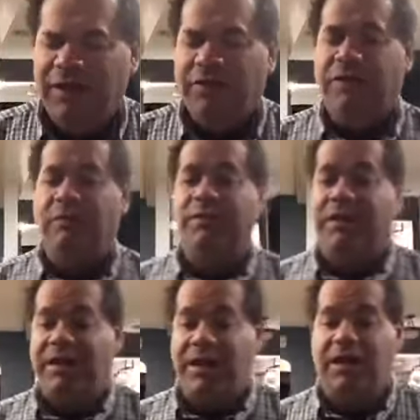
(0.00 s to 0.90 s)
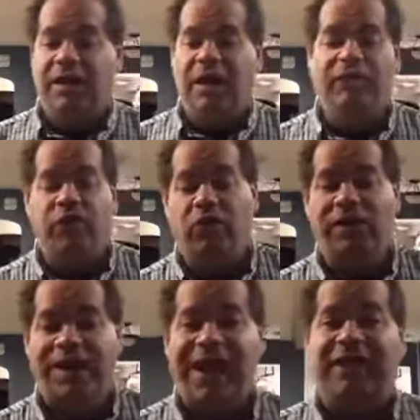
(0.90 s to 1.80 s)
the beginning of your
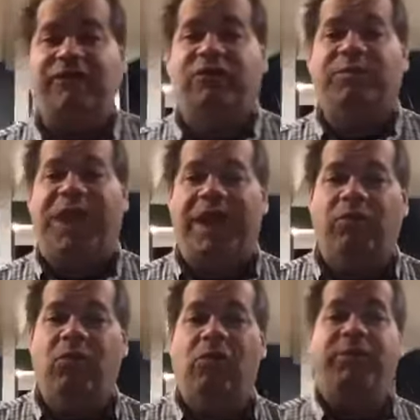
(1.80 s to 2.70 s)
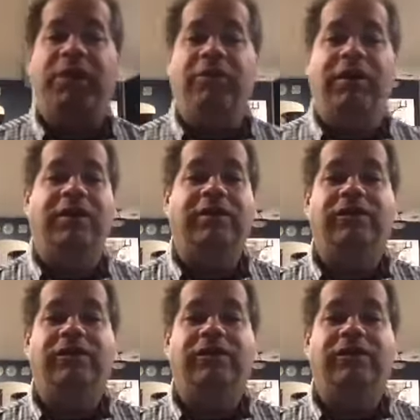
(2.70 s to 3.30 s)
next payroll period.